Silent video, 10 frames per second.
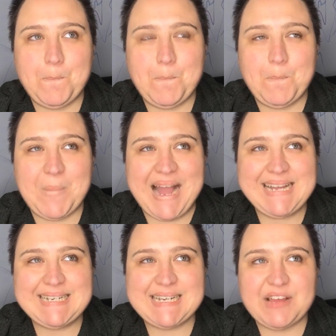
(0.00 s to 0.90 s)

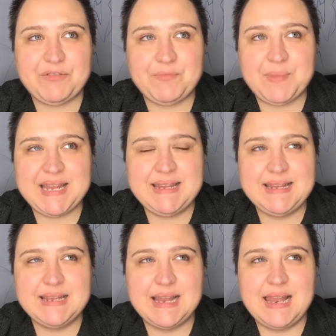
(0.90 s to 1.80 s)
might have
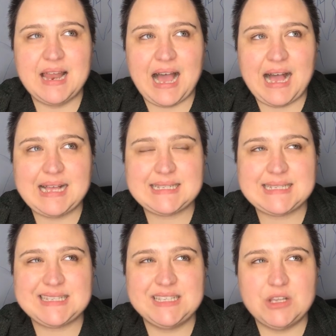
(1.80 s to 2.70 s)
been the
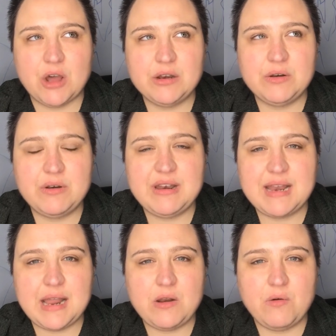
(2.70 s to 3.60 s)
last
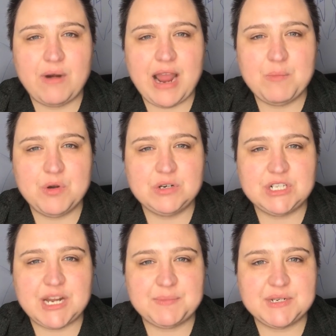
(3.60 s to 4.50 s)
non-NaNoWriMo
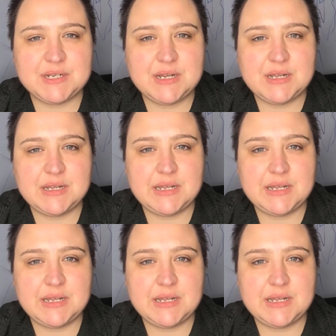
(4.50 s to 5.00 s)
chapter.